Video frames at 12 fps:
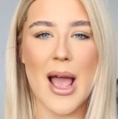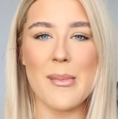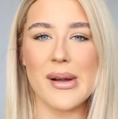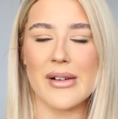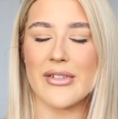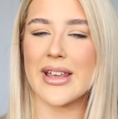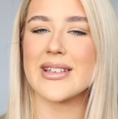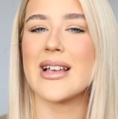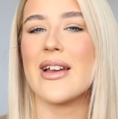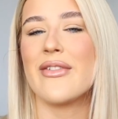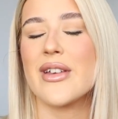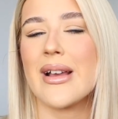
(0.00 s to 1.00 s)
But I'm really
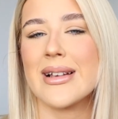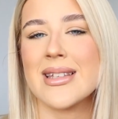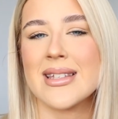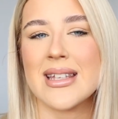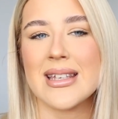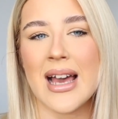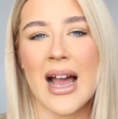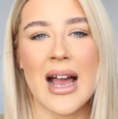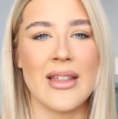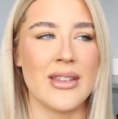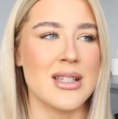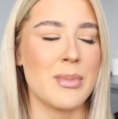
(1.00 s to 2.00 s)
excited for you guys to see
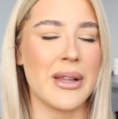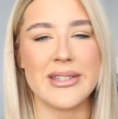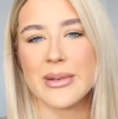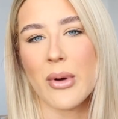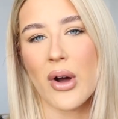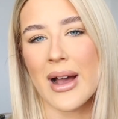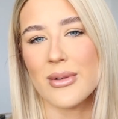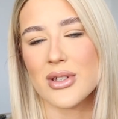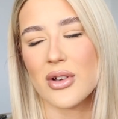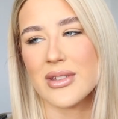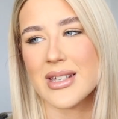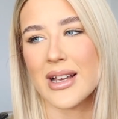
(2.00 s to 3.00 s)
that. And there's plenty more
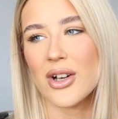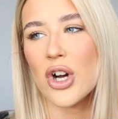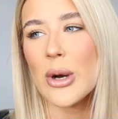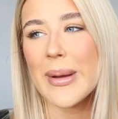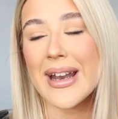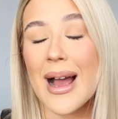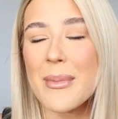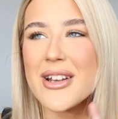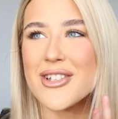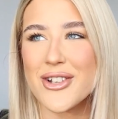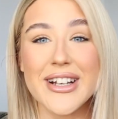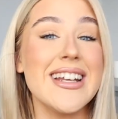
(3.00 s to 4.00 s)
house content coming. I'm
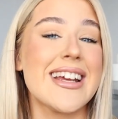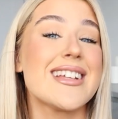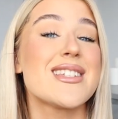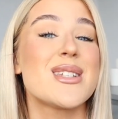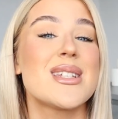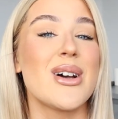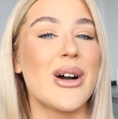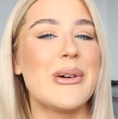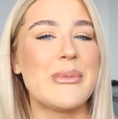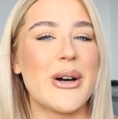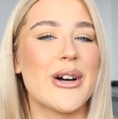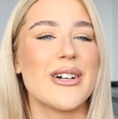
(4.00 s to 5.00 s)
enjoying it so
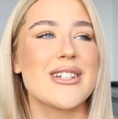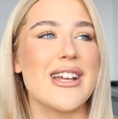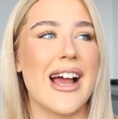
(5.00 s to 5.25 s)
much.